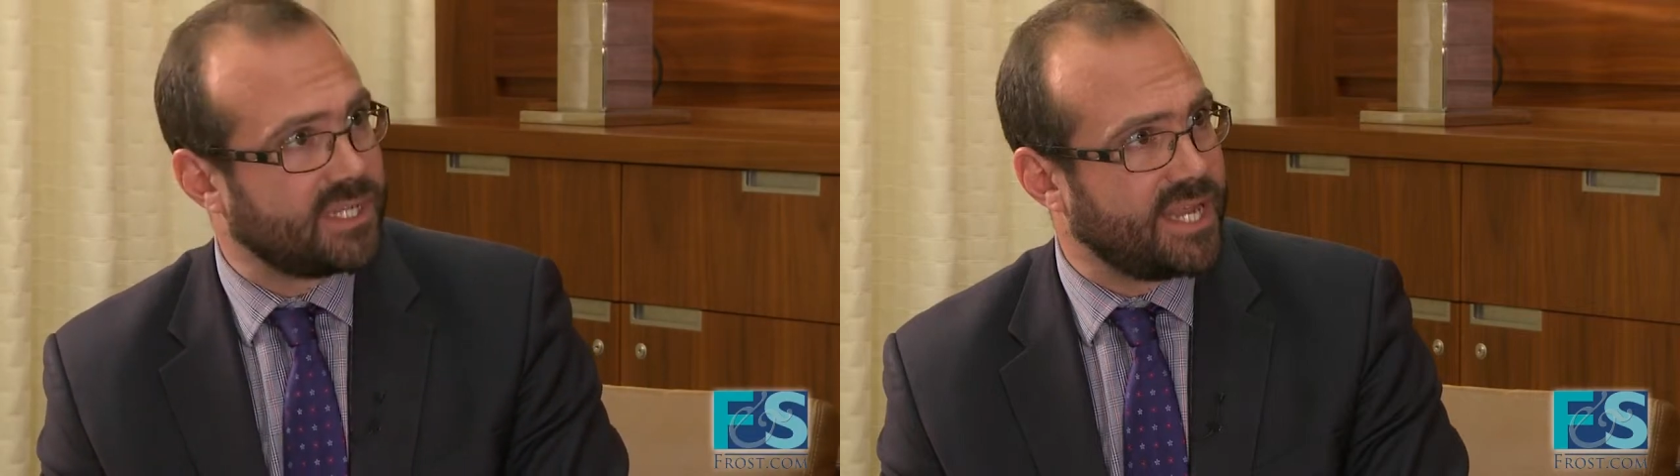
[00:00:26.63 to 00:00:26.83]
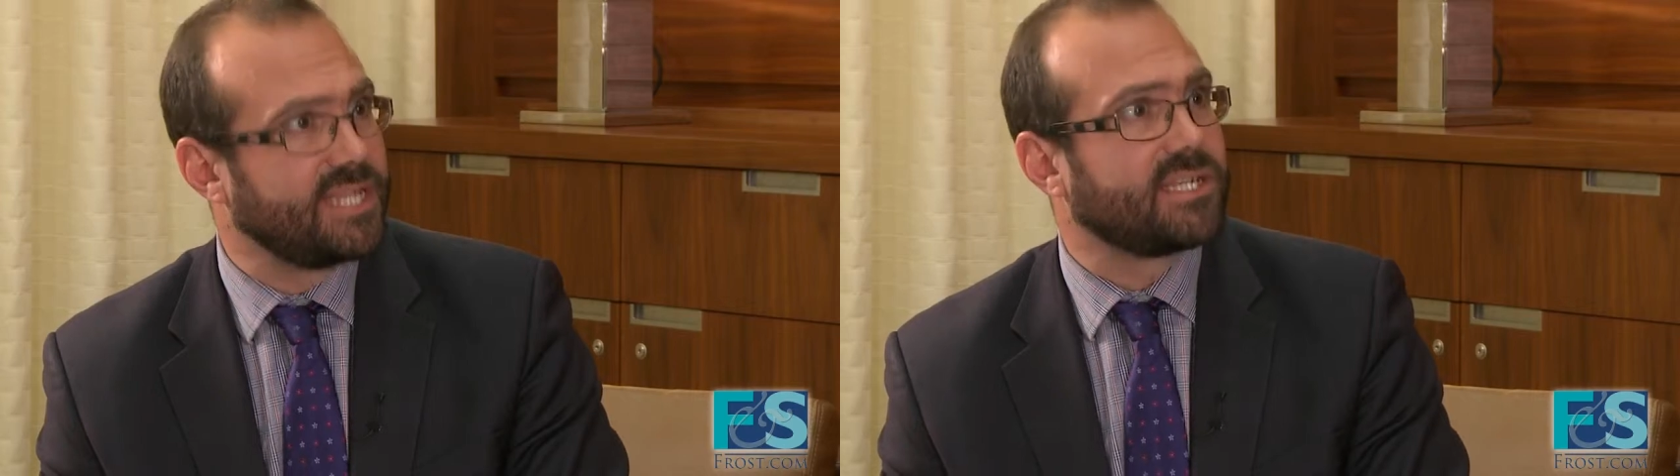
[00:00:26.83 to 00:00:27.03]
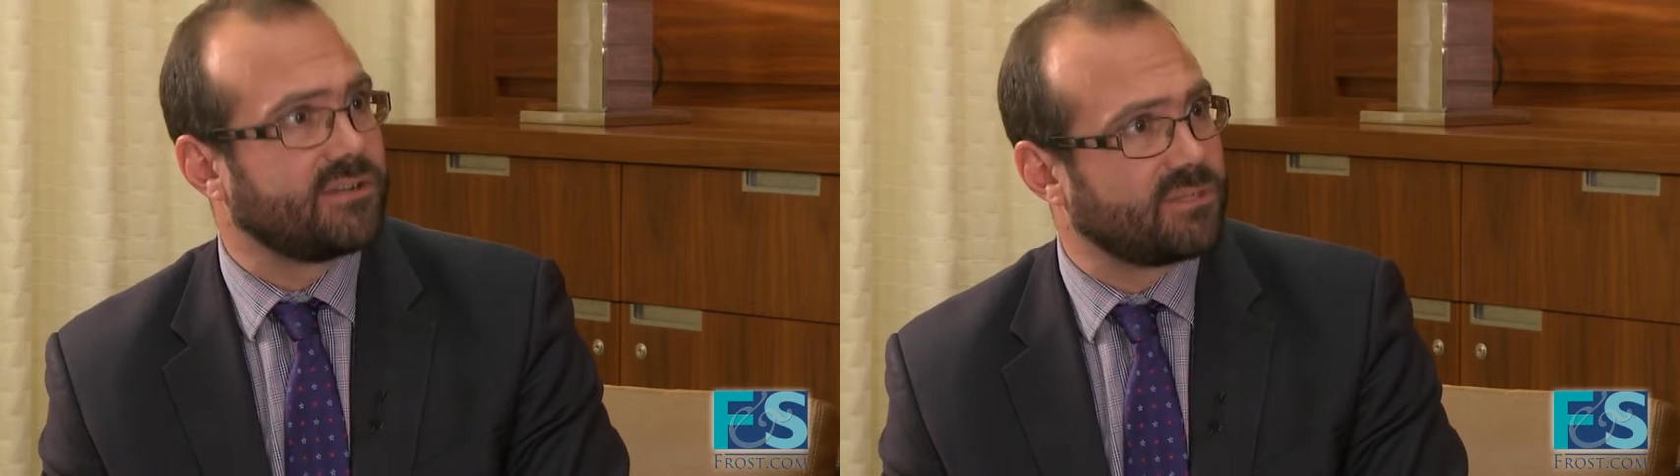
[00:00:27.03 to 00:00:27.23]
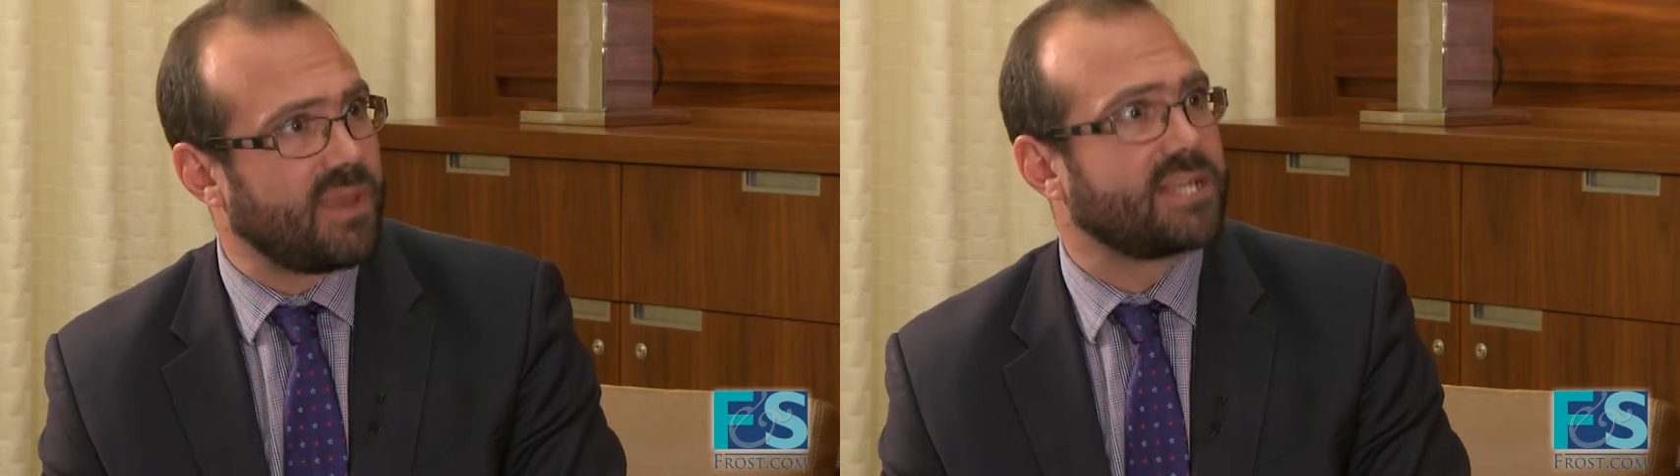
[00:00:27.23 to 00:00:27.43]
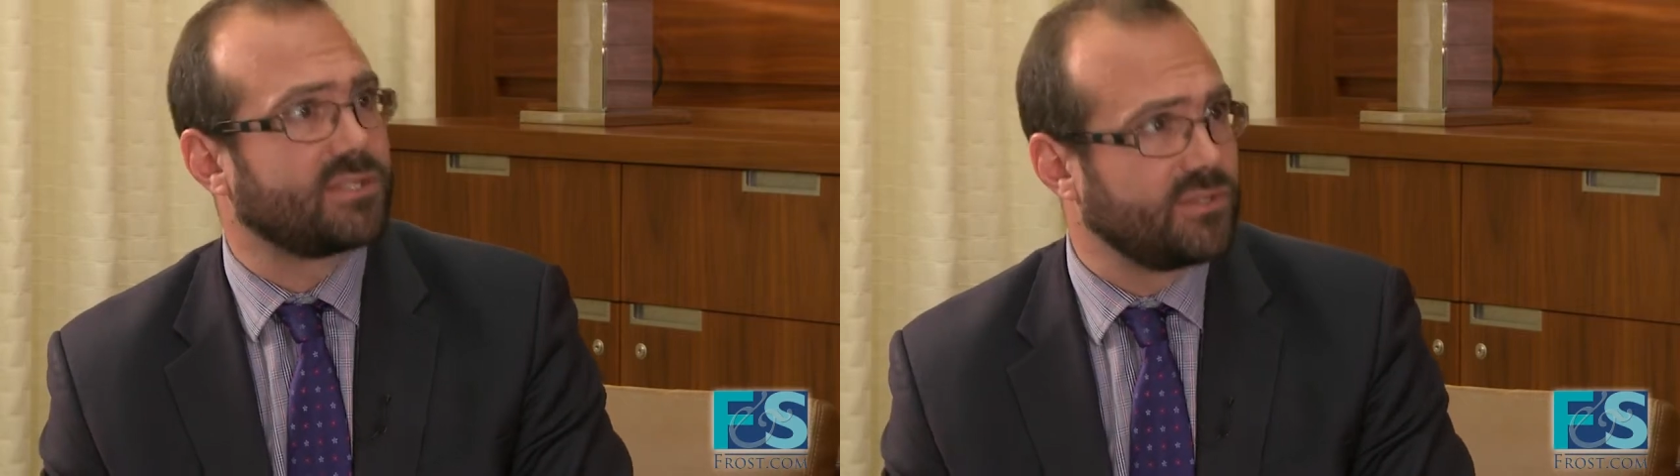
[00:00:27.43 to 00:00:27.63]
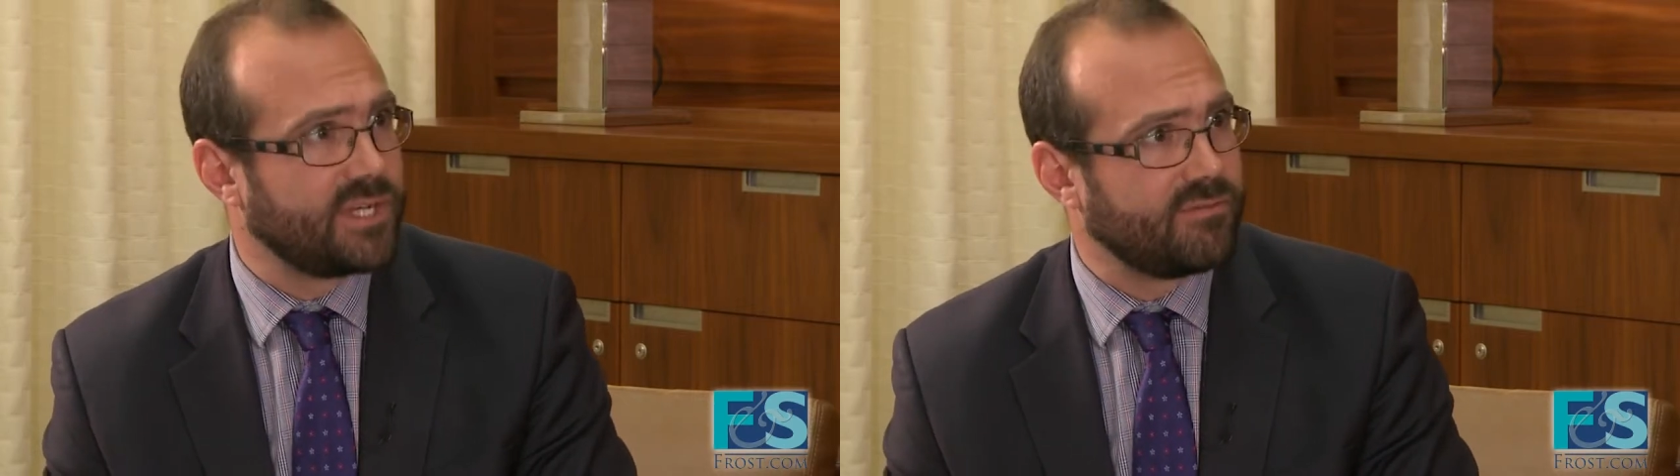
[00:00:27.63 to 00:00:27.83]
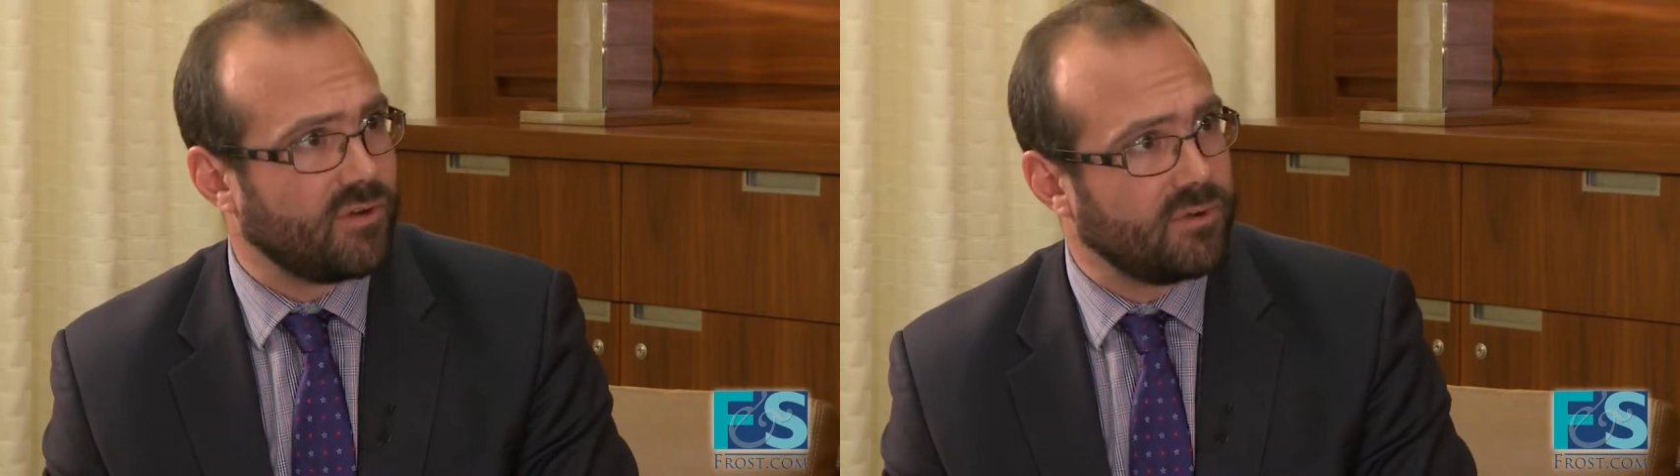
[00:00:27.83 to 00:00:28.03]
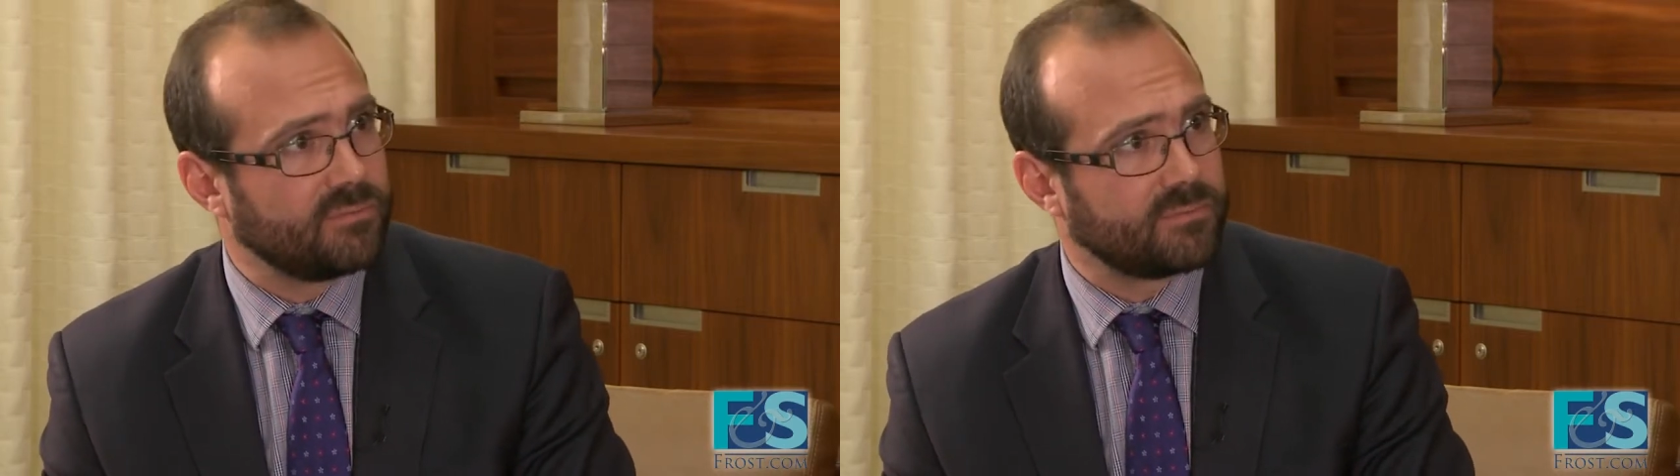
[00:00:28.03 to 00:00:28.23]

that iHSA is best suited for?